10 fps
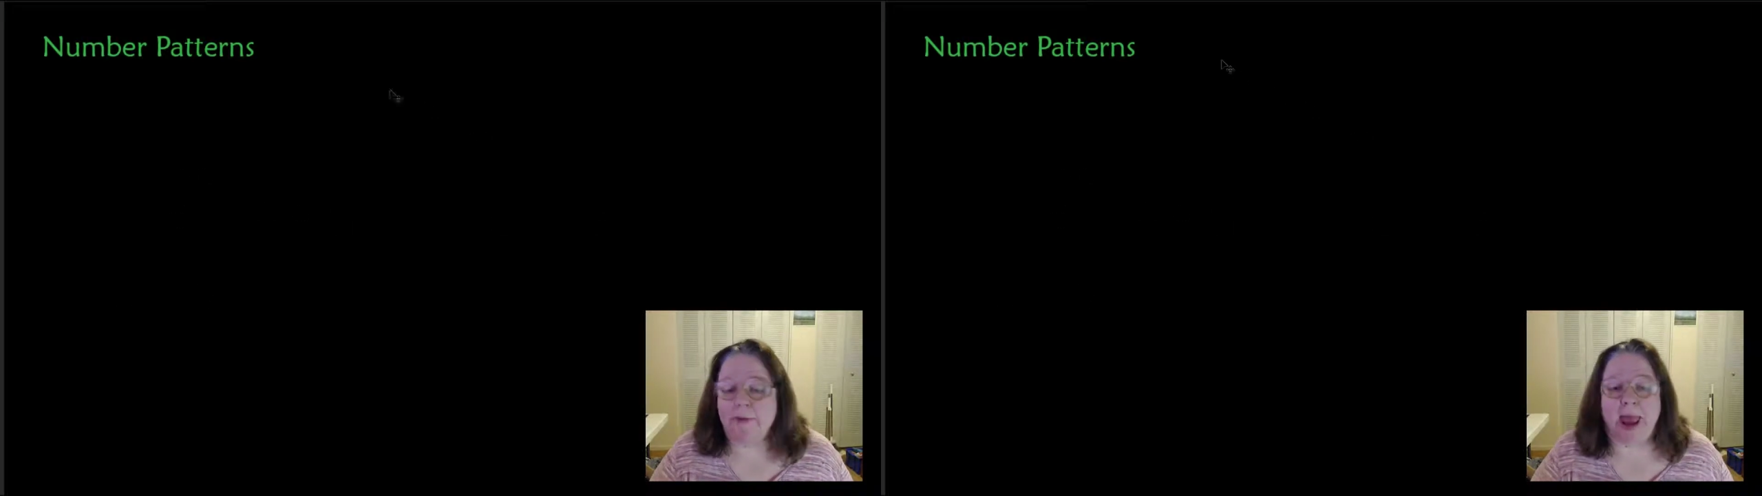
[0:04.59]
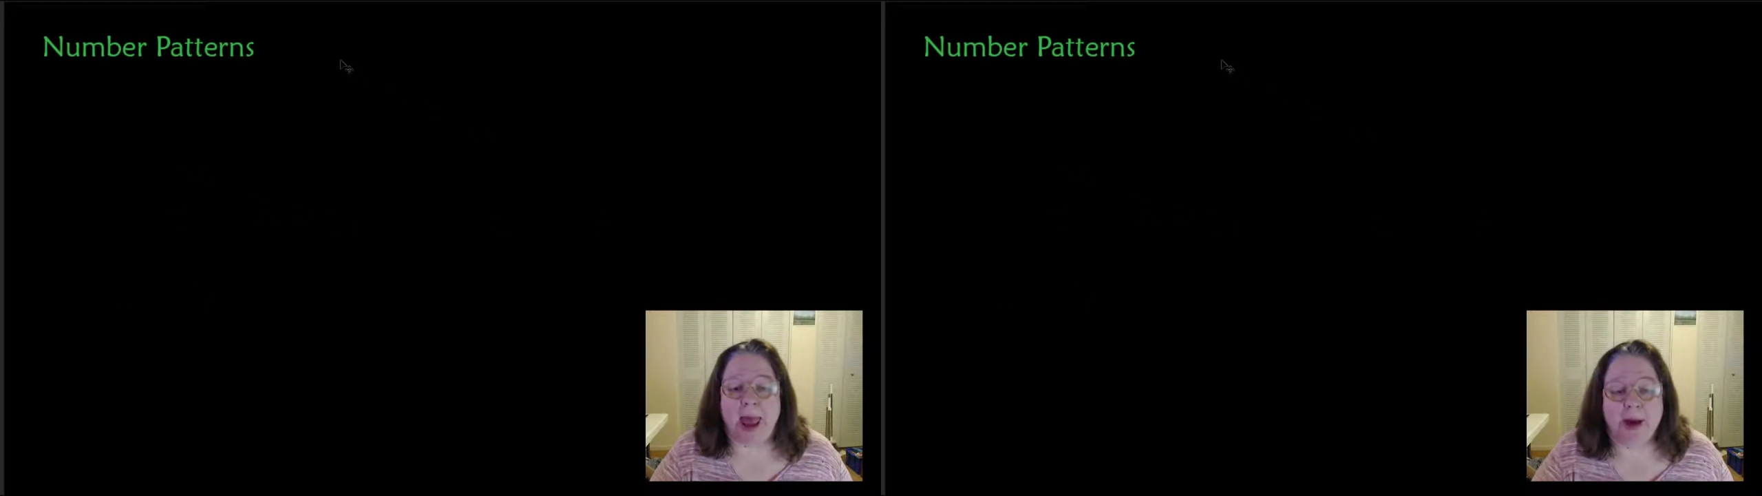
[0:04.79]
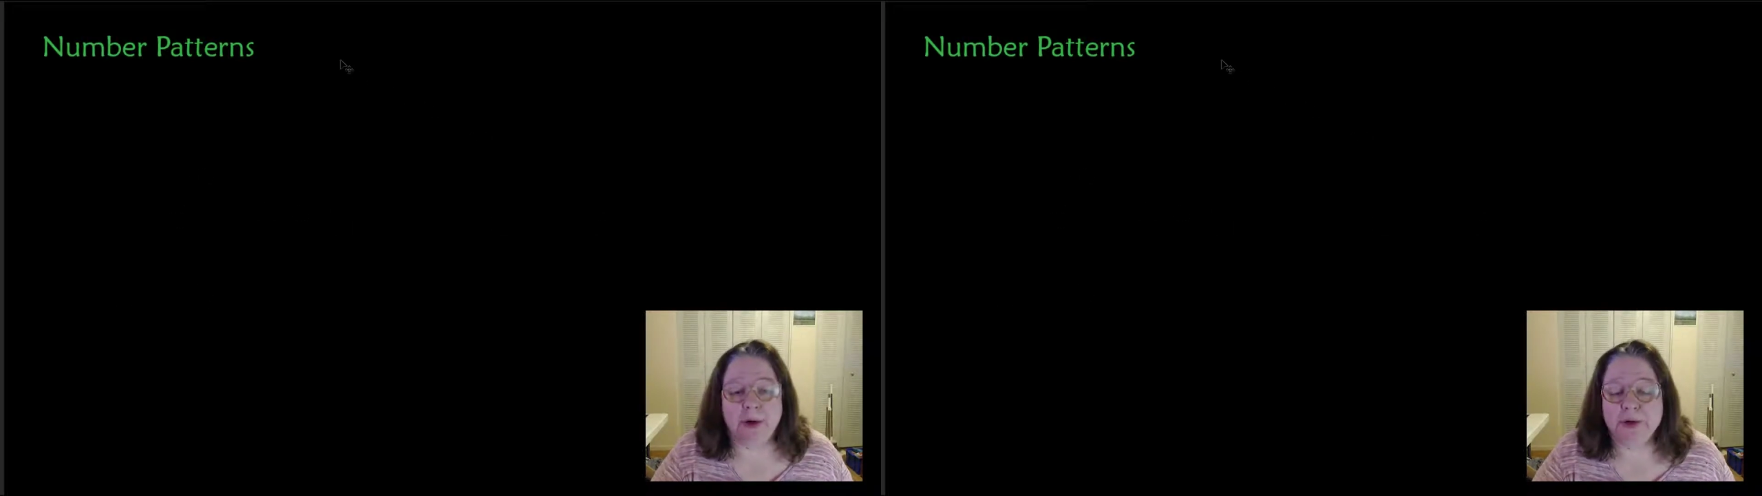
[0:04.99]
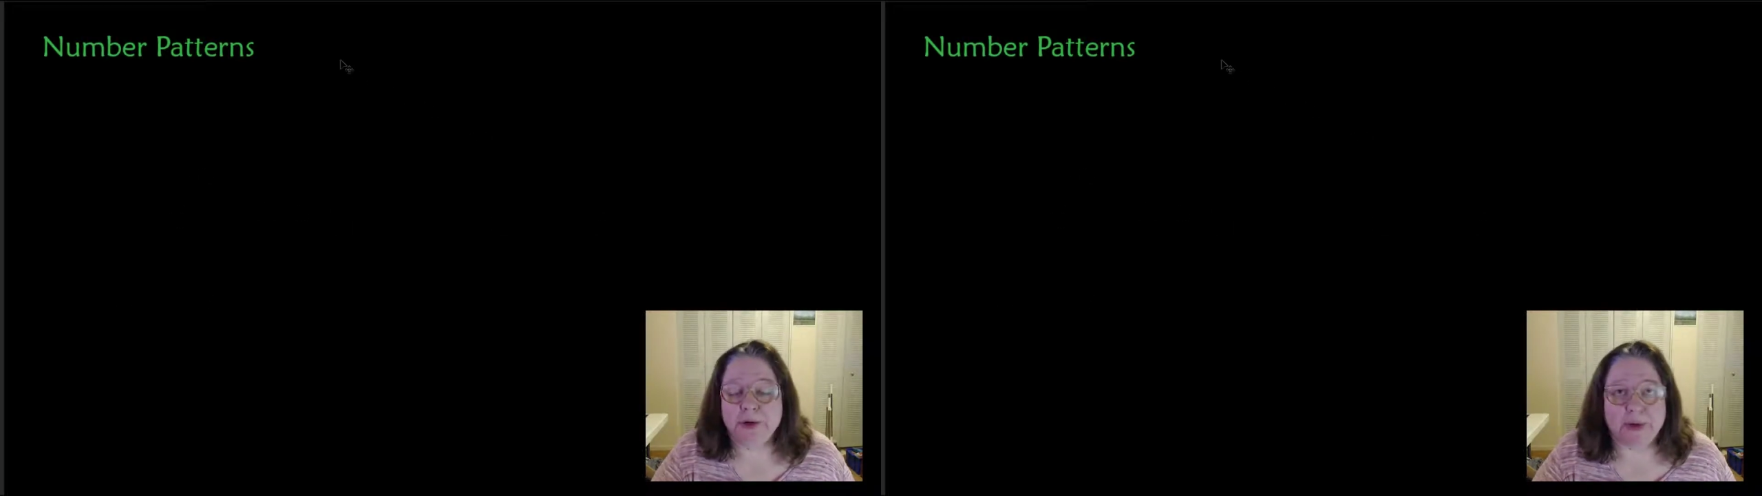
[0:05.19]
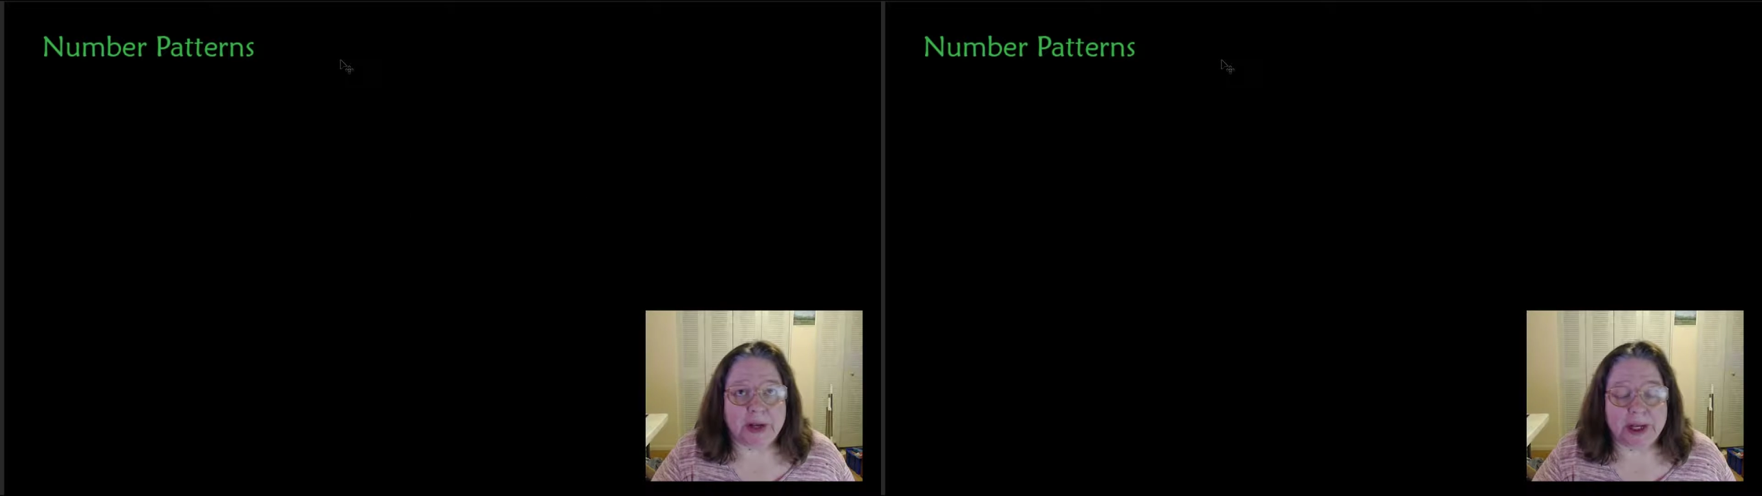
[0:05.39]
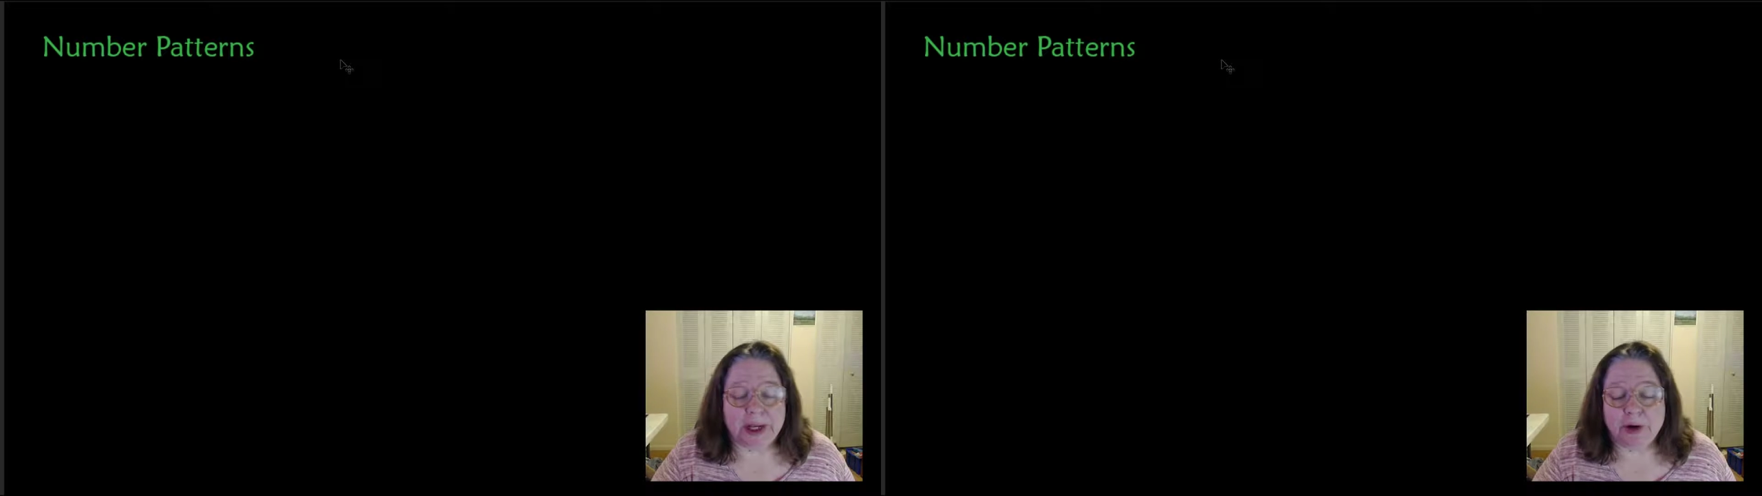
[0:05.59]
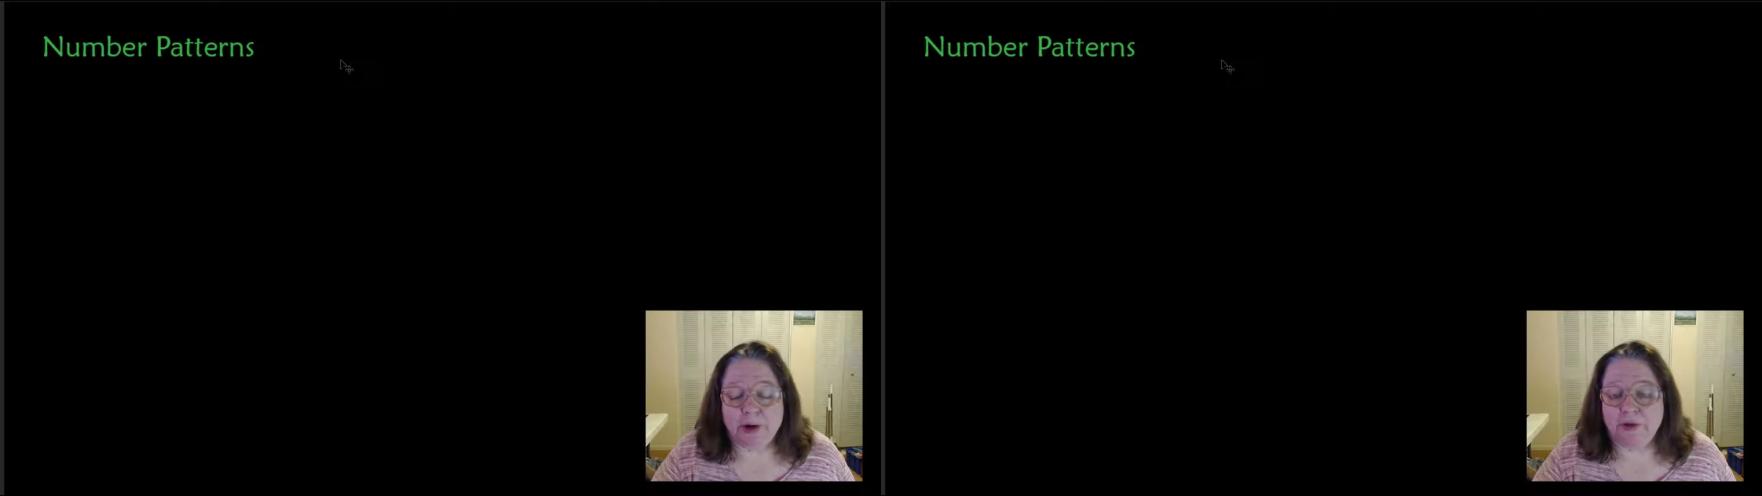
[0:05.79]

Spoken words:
patterns like in our